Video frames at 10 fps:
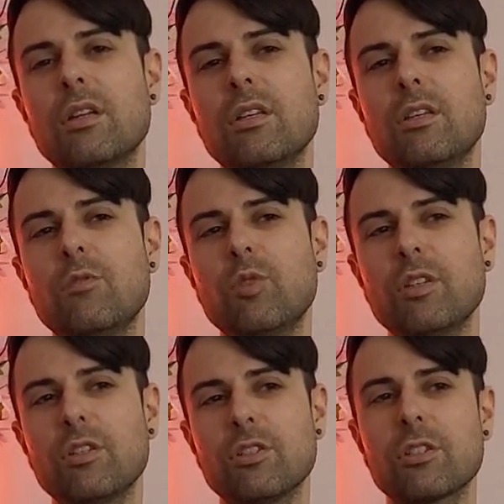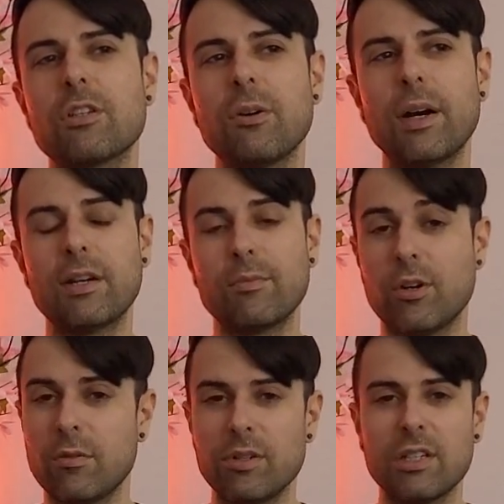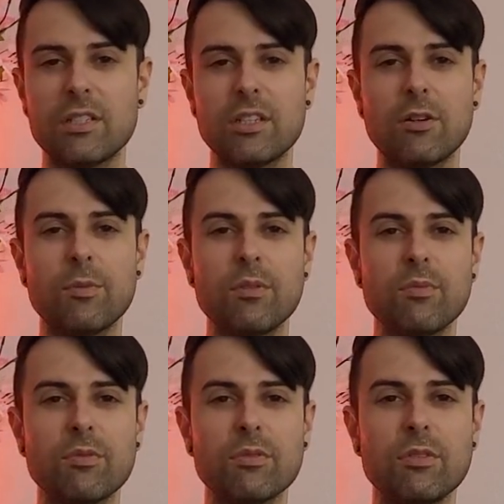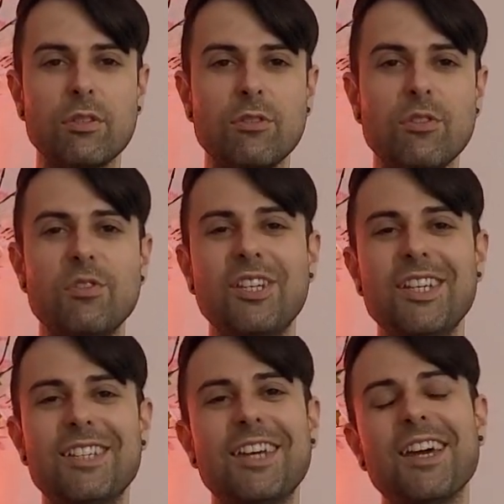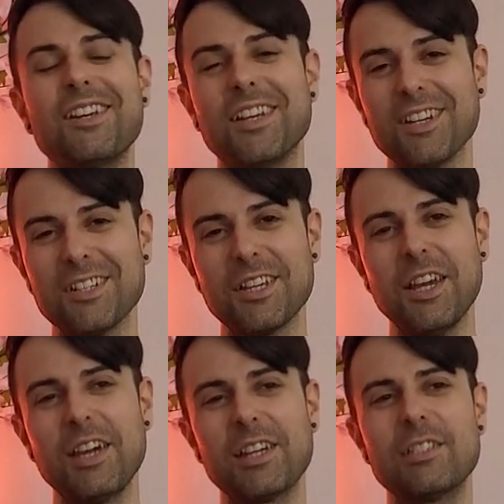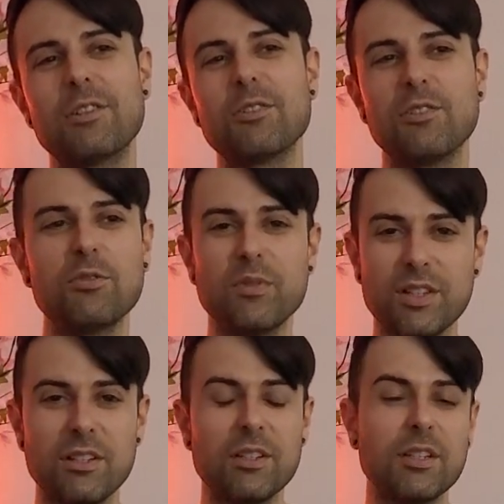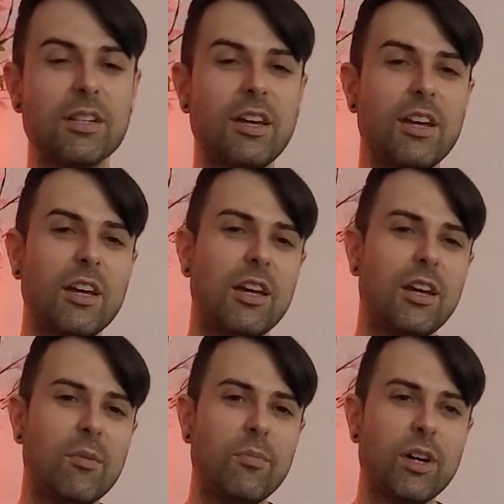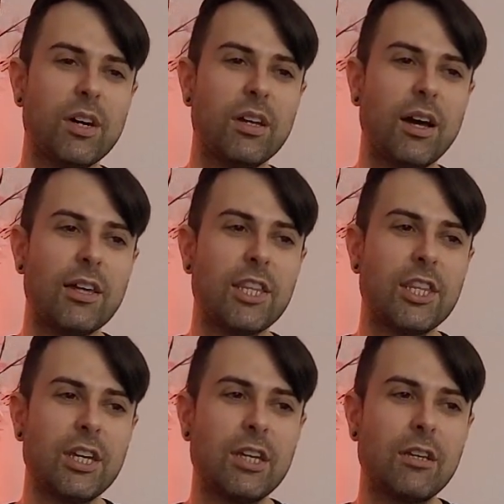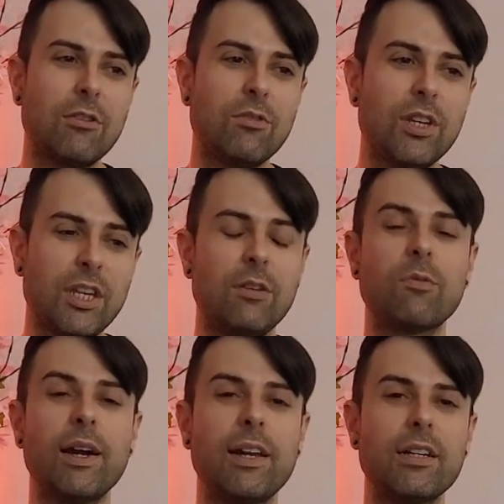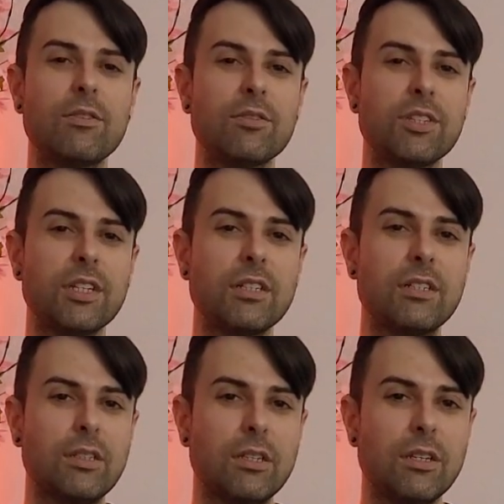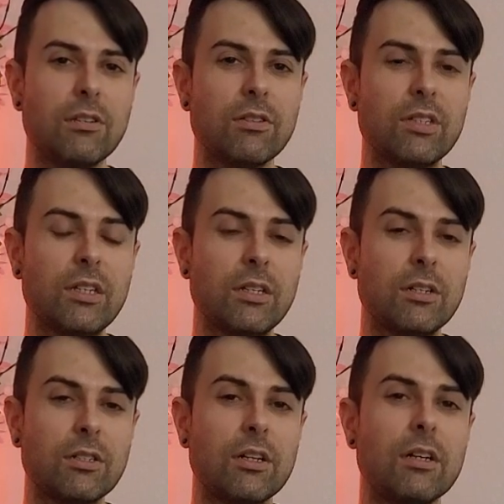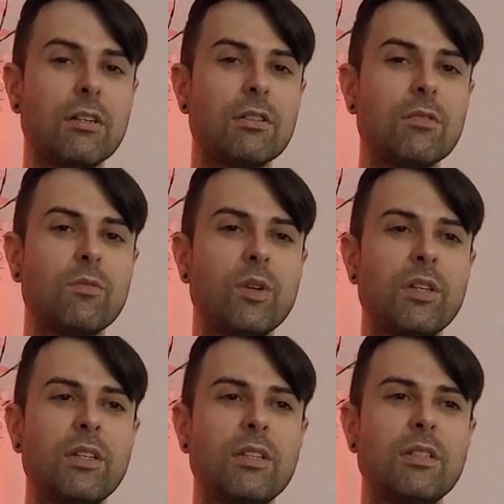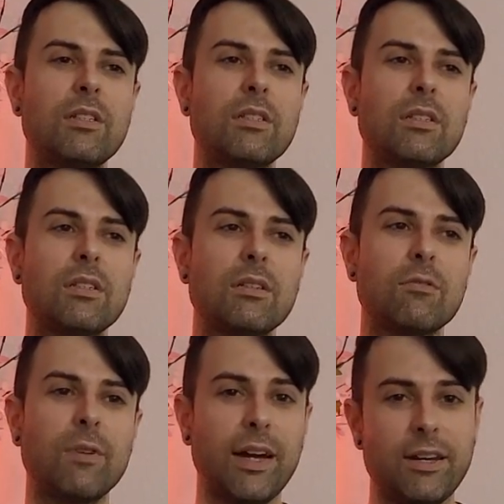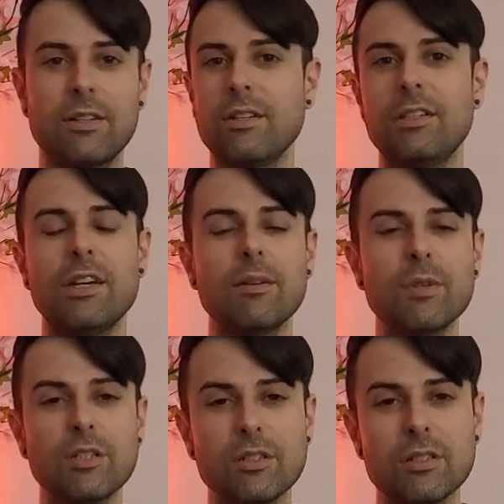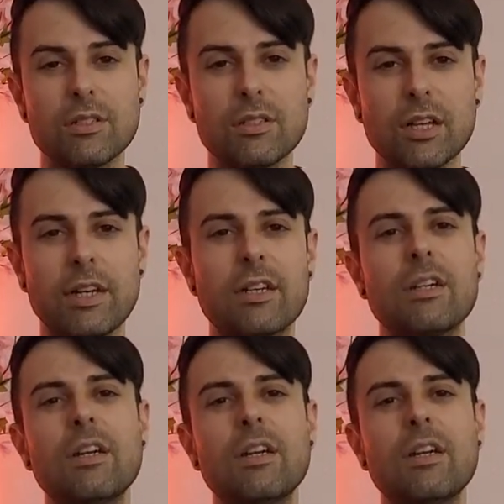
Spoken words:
you wouldn't just go out in public and tell people you use these techniques because they're a little weird. But I think you need radical things to heal the inner child when it's radically damaged. Like,